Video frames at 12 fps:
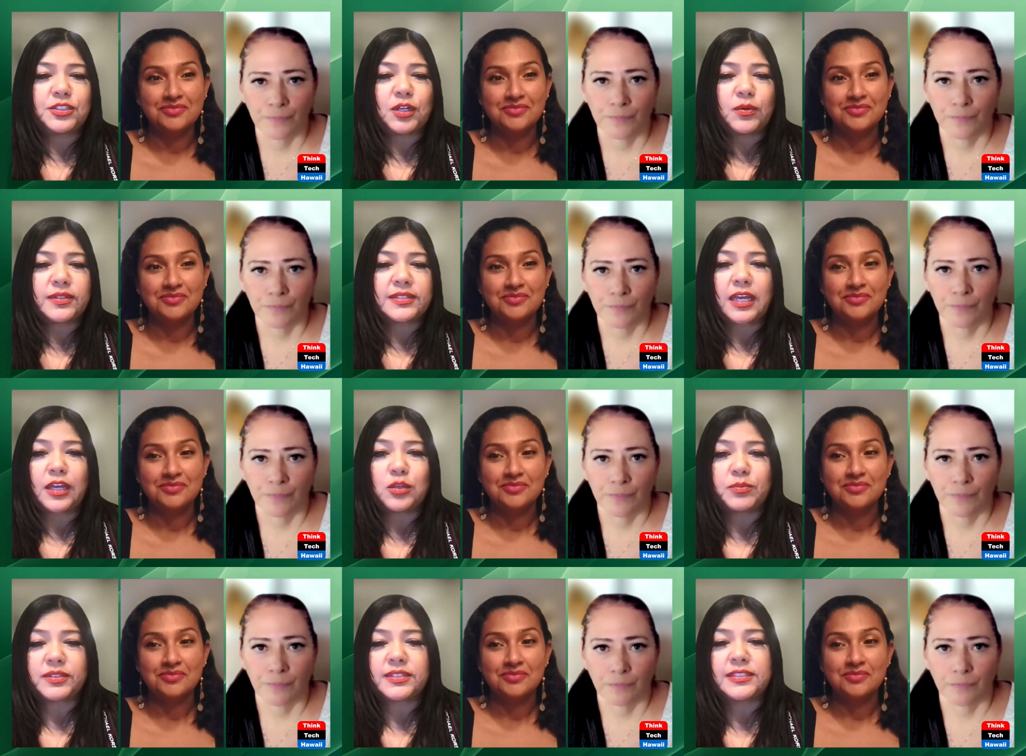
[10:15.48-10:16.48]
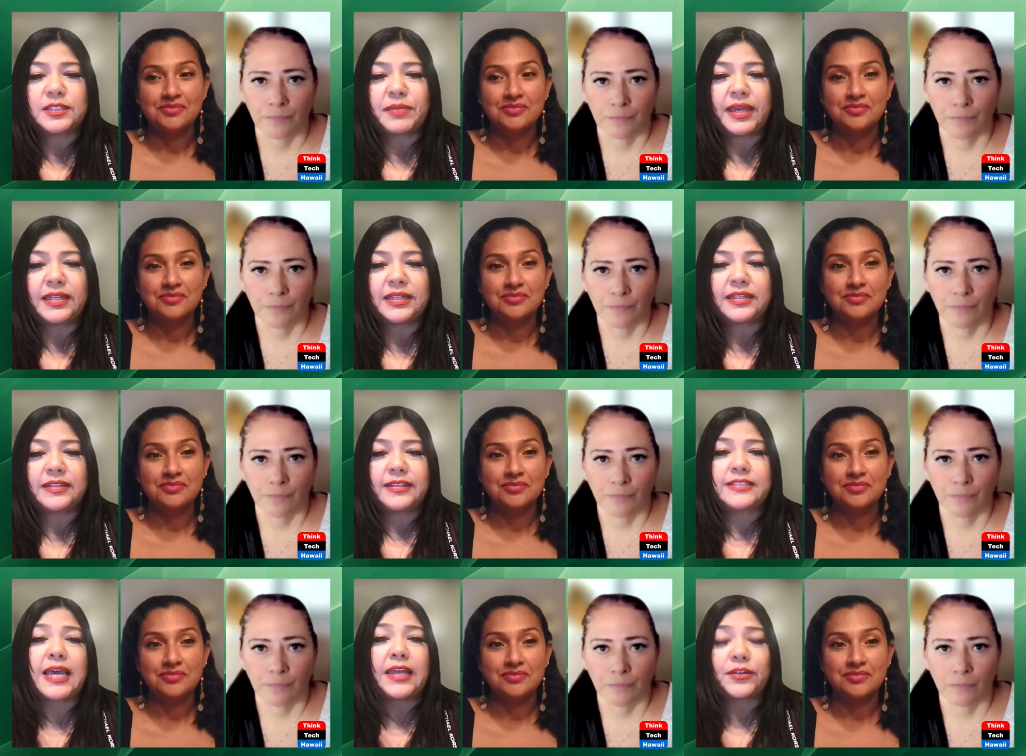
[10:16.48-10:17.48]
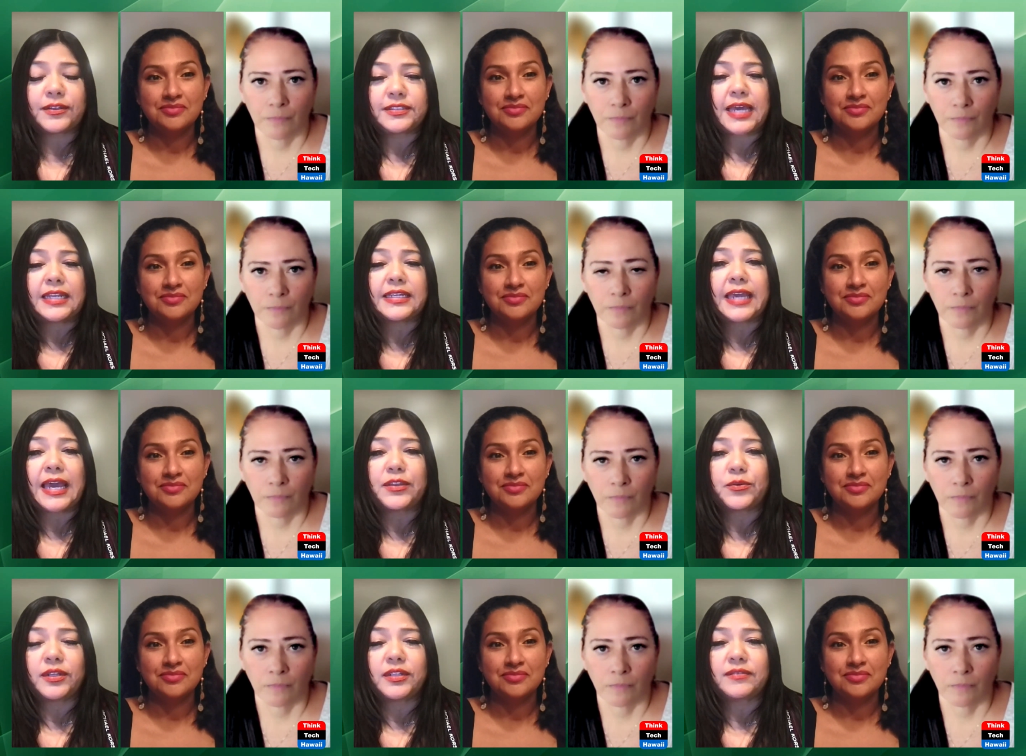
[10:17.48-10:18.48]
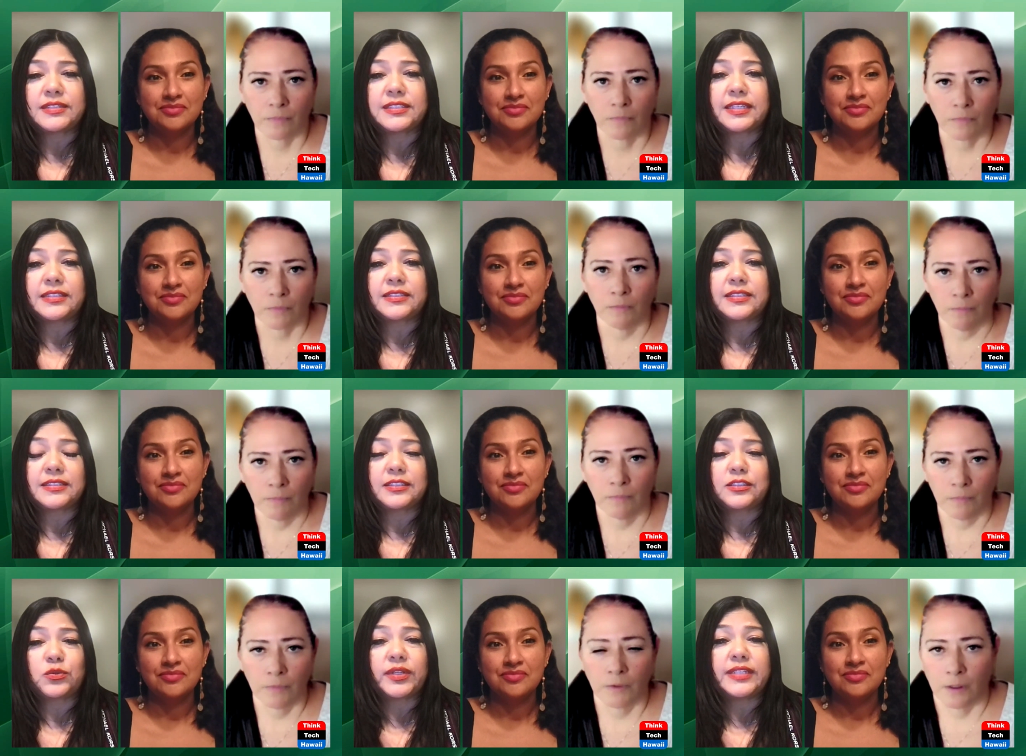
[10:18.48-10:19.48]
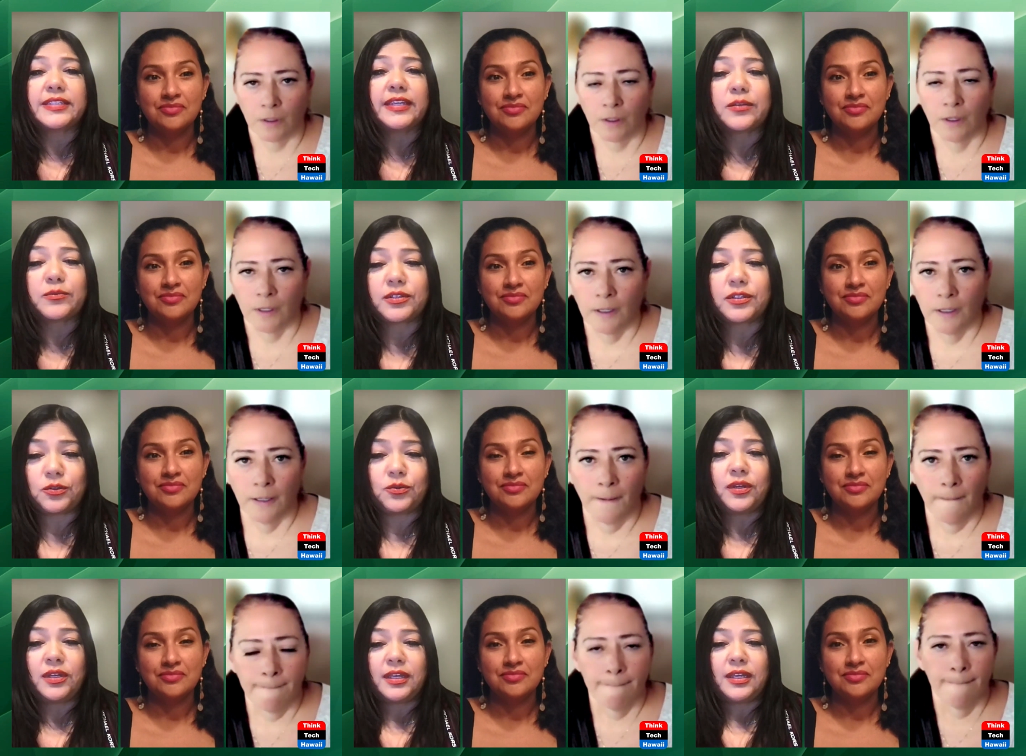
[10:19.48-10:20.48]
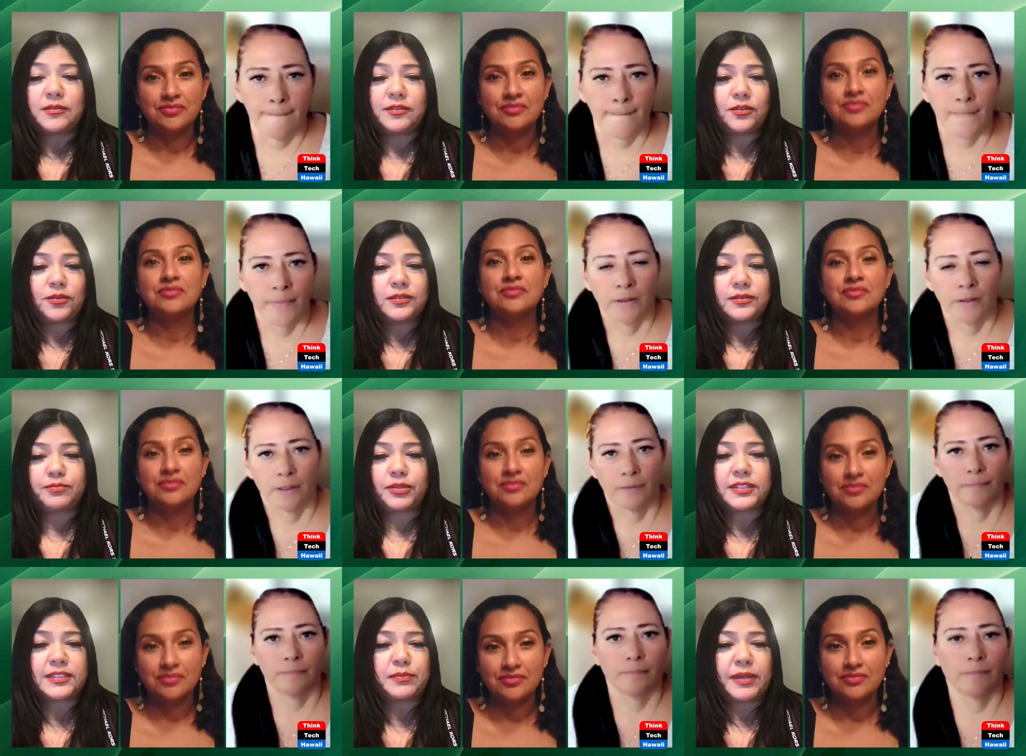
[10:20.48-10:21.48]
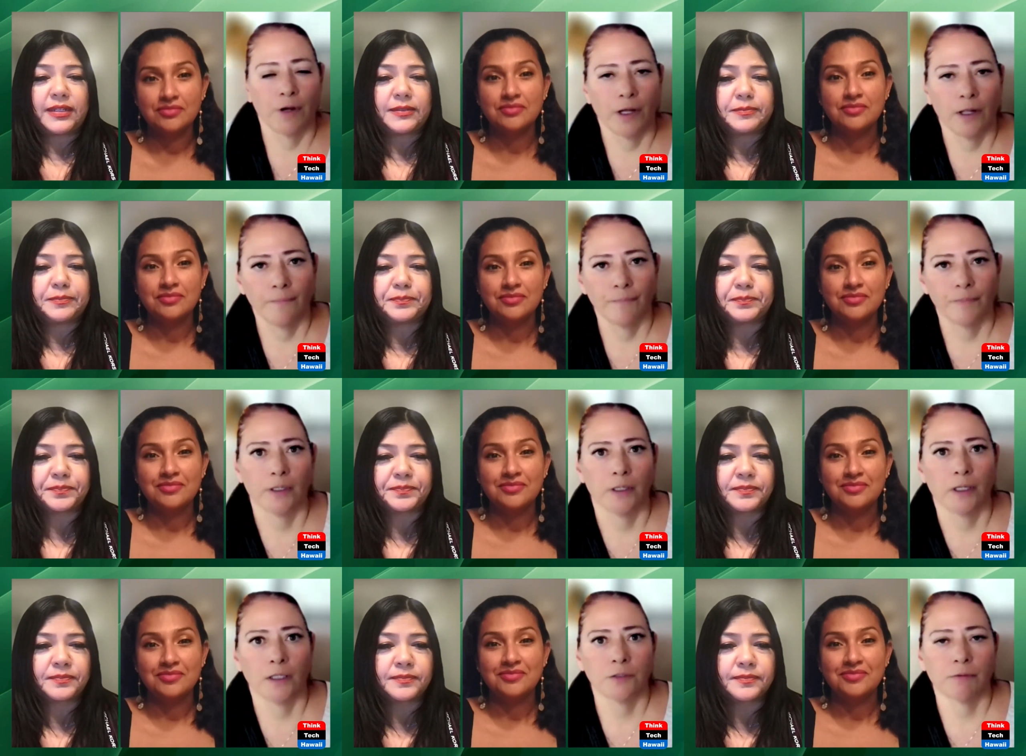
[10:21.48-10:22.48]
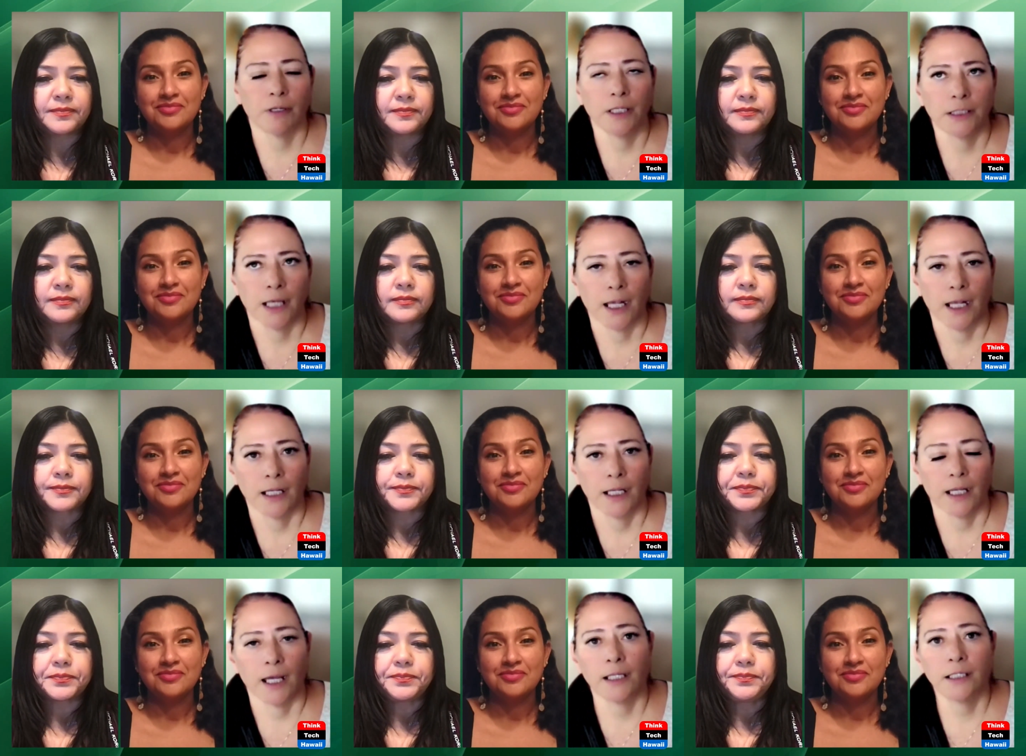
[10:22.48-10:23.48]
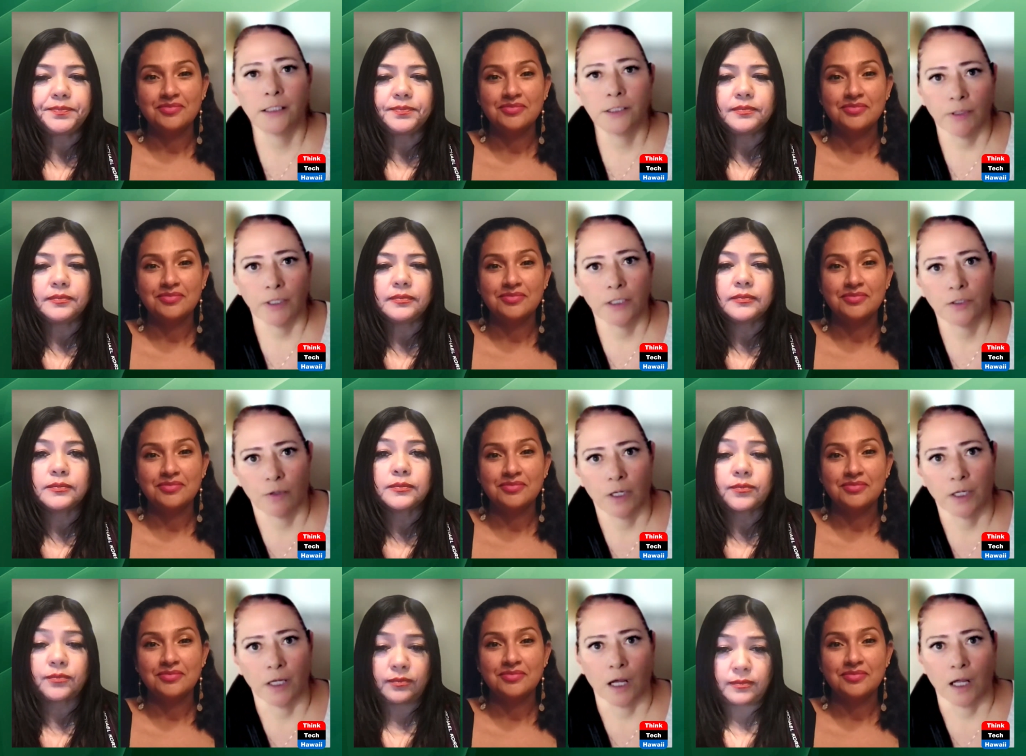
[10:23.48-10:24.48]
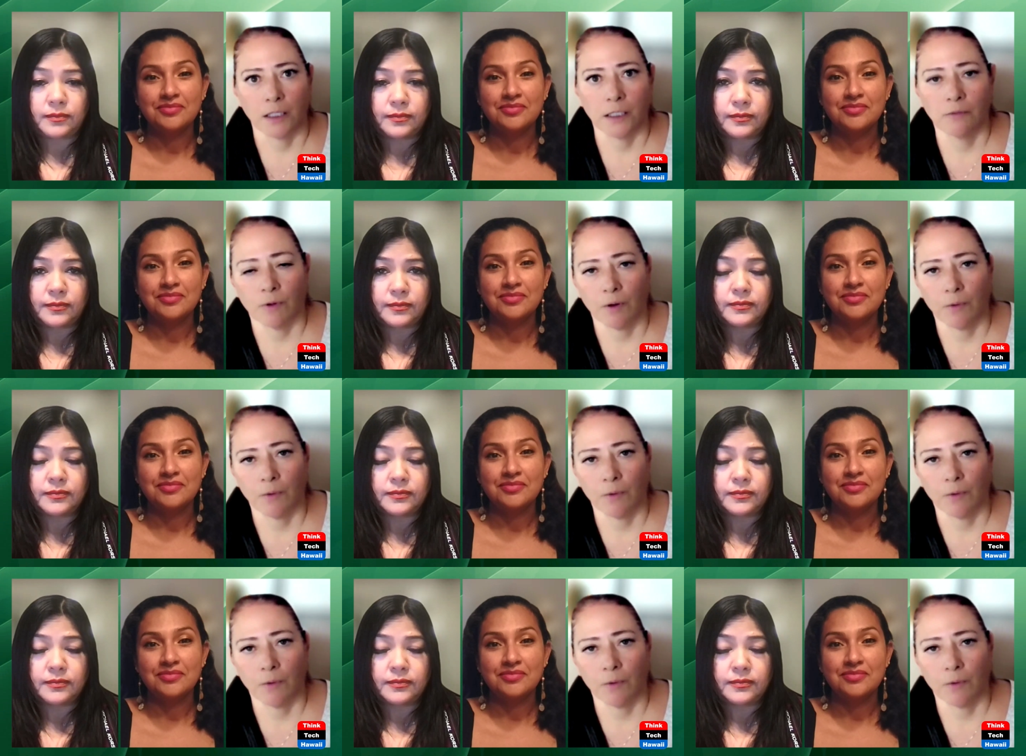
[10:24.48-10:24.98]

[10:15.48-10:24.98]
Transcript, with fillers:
Speaker 1: share with us how you participated in the data gathering of the census in 2010 when you
Speaker 2: participated. Well, in 2010 and in 2020, I did